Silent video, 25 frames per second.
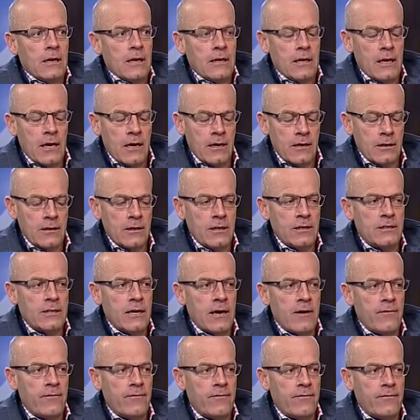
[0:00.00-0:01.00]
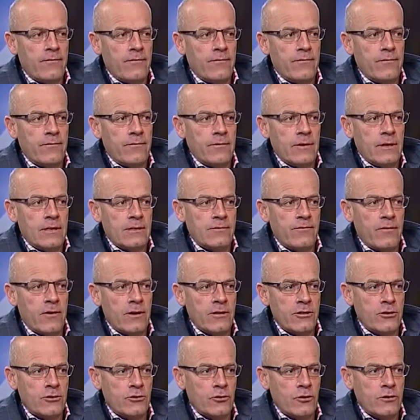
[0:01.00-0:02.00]
Yeah, you need to have, as far as
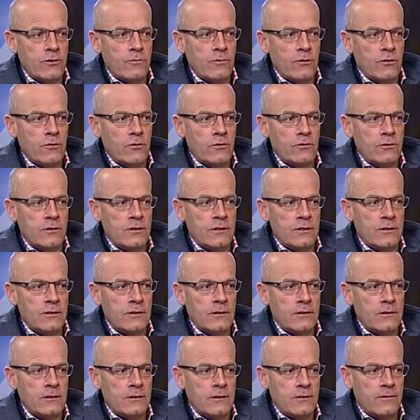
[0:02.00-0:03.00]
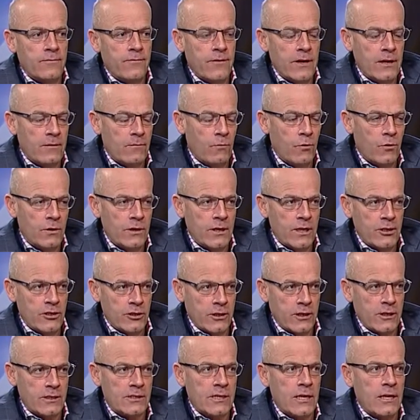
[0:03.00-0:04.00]
your judgment goes, feel one that you
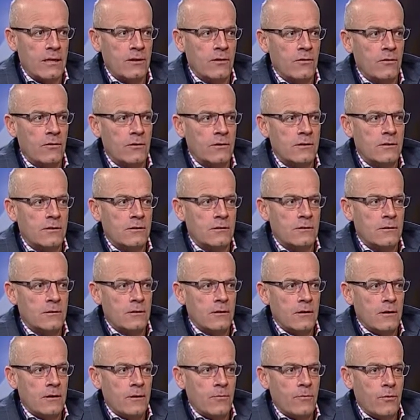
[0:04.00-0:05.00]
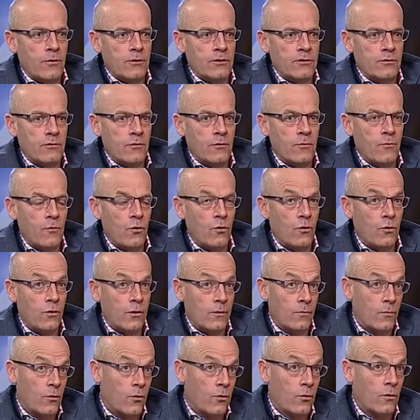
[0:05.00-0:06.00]
can sell the horse. But more and
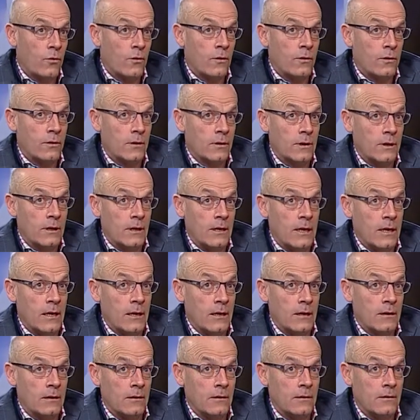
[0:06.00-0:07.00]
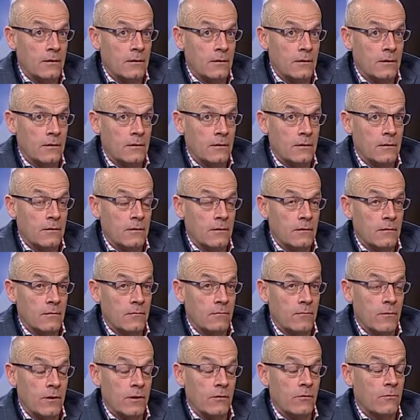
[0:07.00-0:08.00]
more
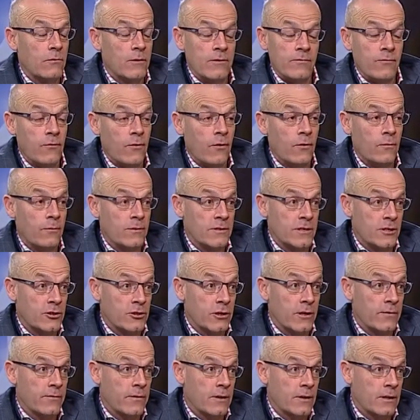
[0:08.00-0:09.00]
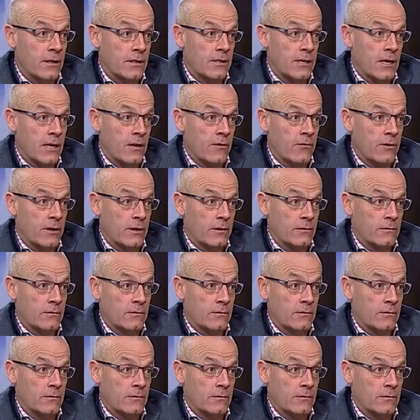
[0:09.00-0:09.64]
we've always achieved in the sale ring.